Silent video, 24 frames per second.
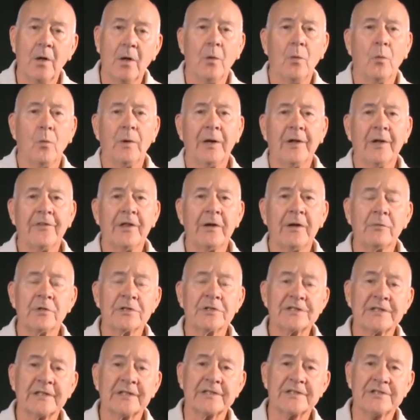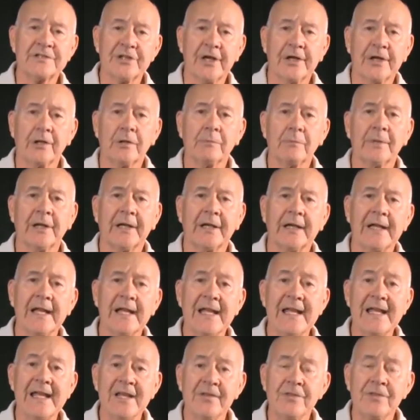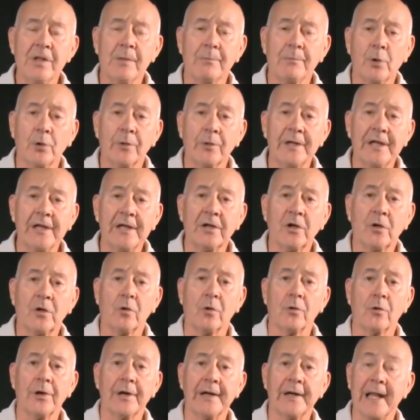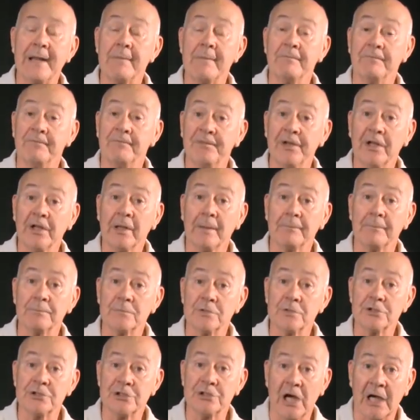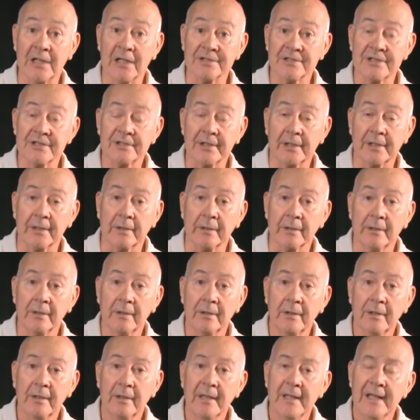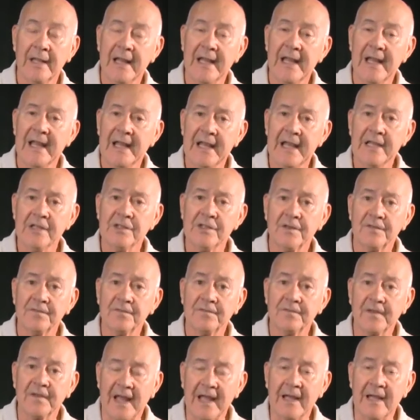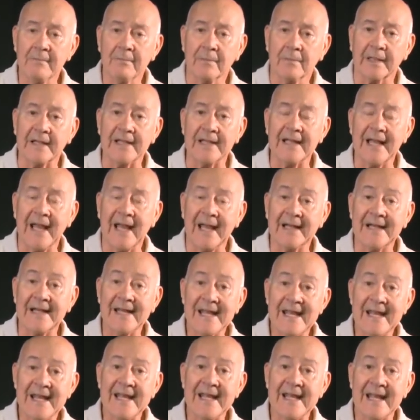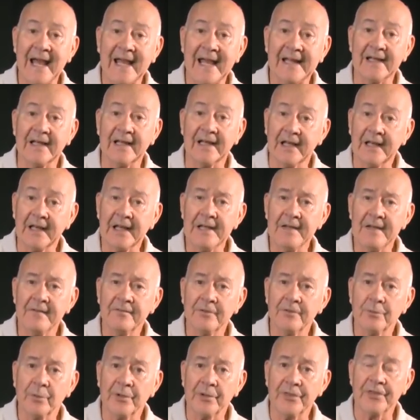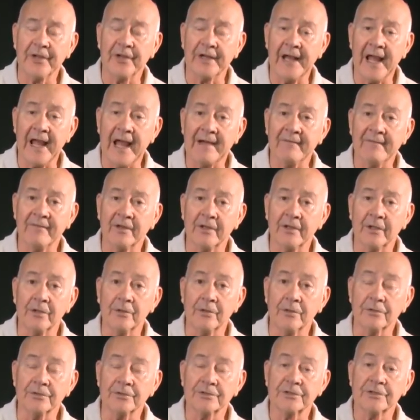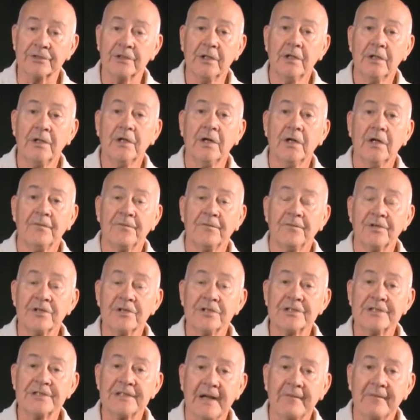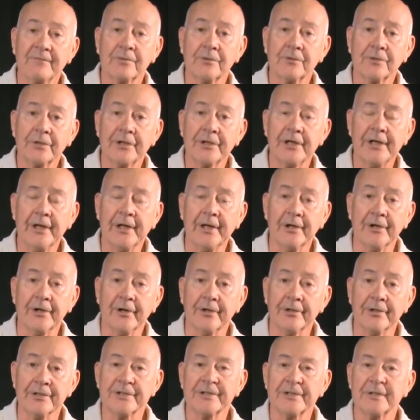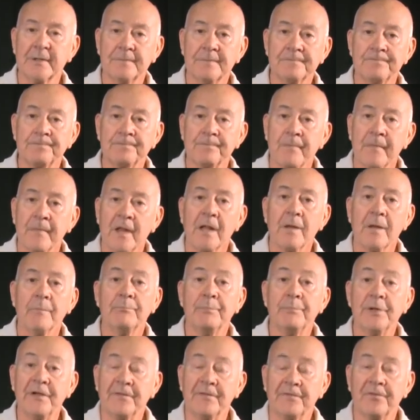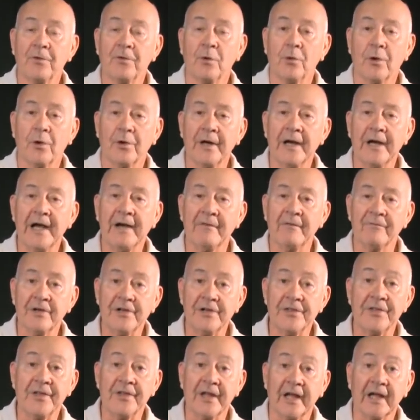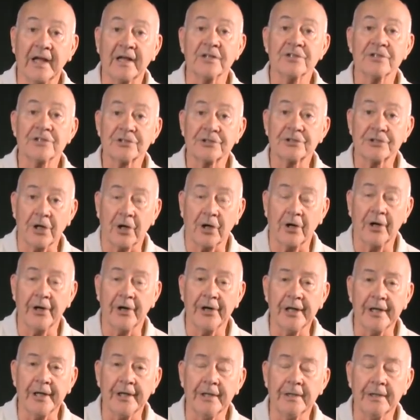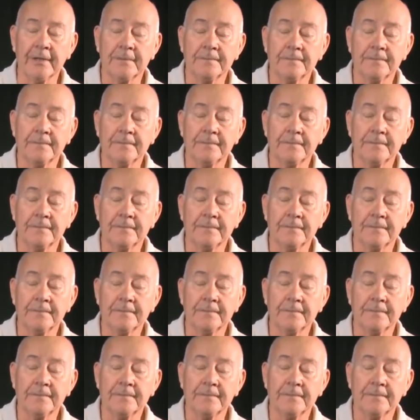Well, there was a gentleman in the Marine Corps named Philip Johnston. His family and he had lived with the Navajos for several years before everything started.